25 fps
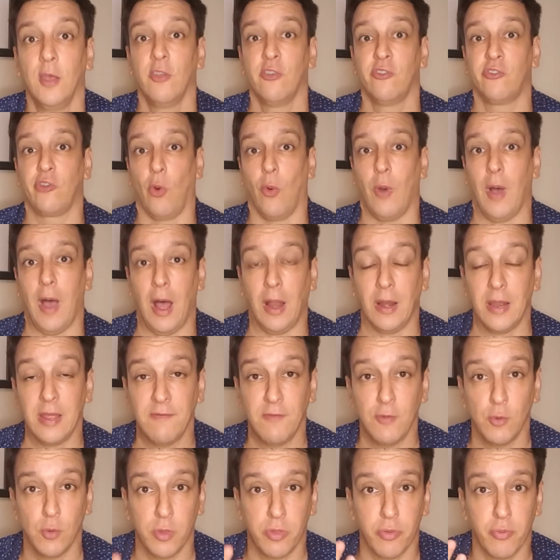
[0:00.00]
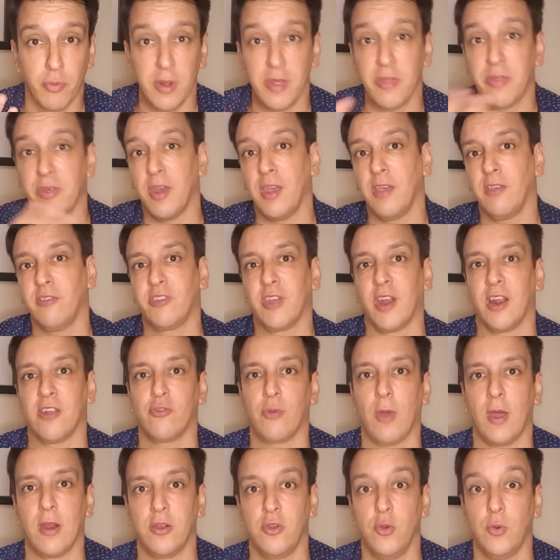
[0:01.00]
So I'll leave you three things that I
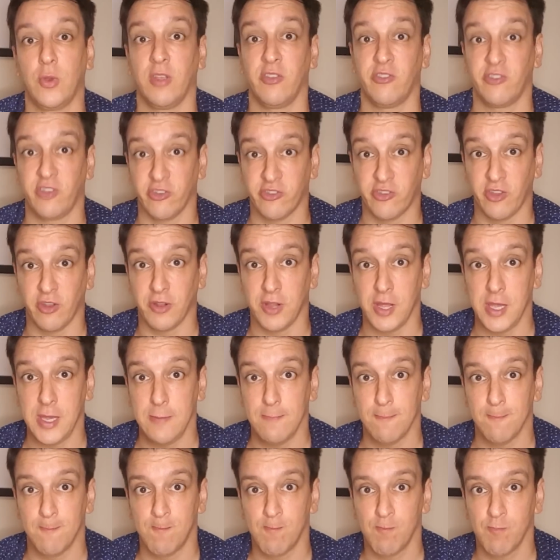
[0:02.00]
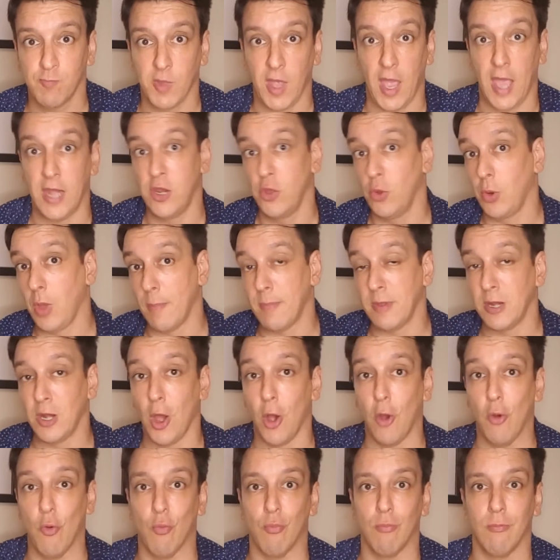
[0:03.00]
try to do consistently, and you let me
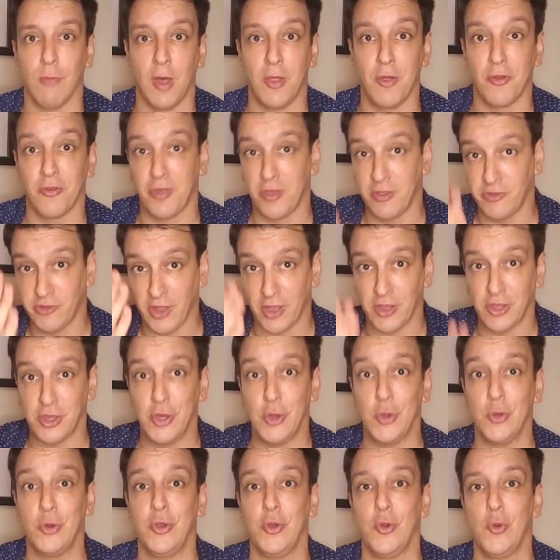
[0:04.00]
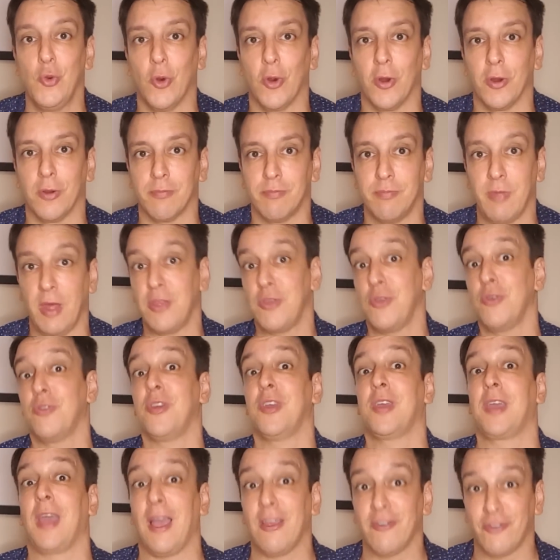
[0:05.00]
know other things that you do or that you
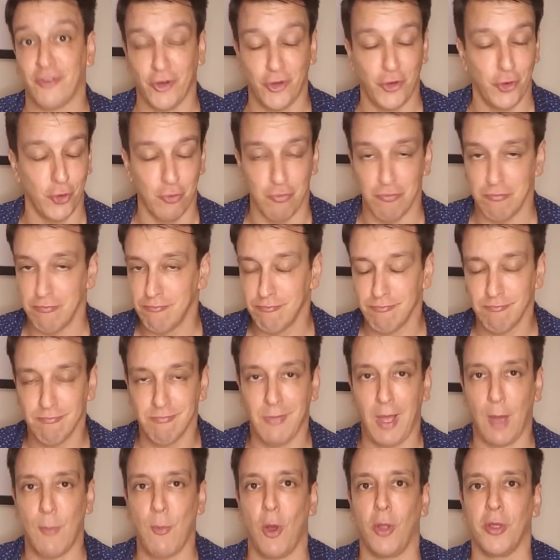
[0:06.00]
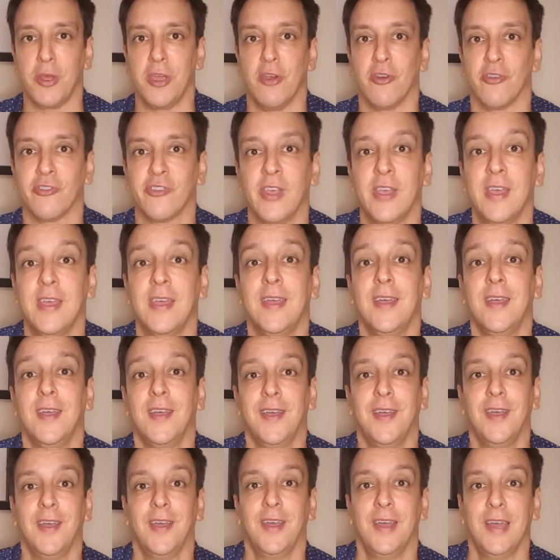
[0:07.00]
think I should do. I'm all ears.
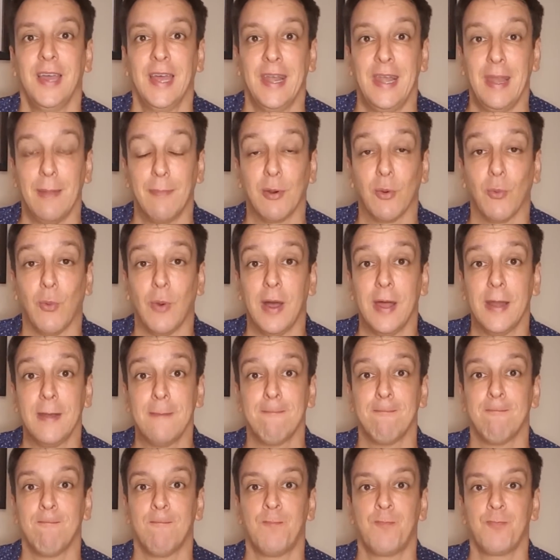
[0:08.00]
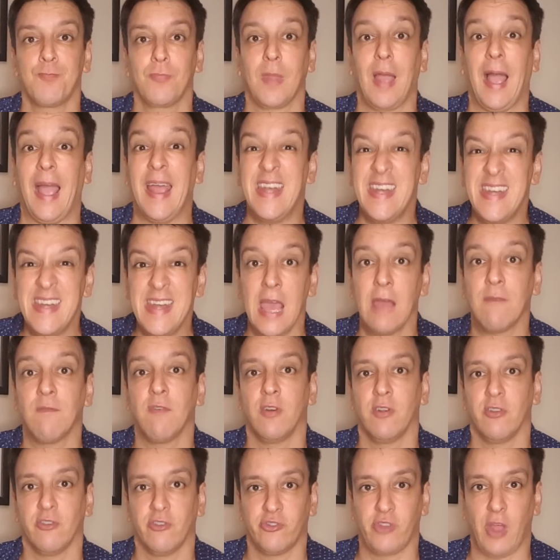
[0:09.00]
Number one, I
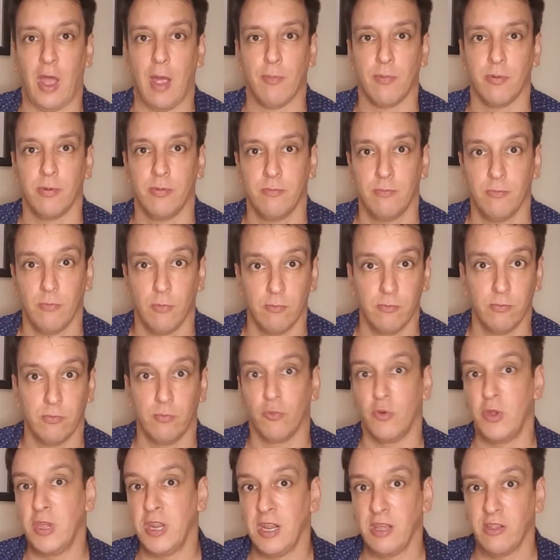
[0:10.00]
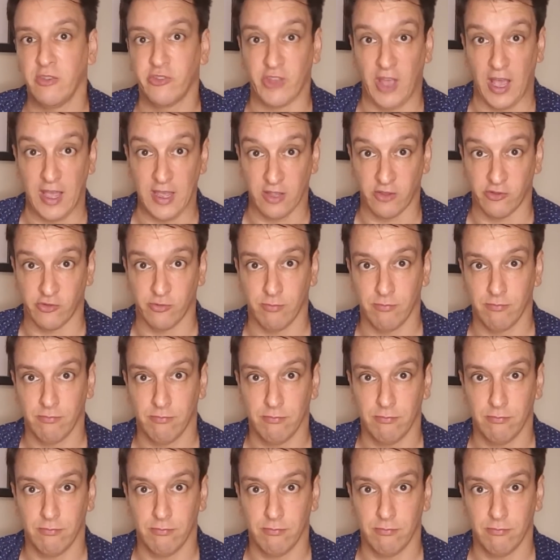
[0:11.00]
never stop reading science.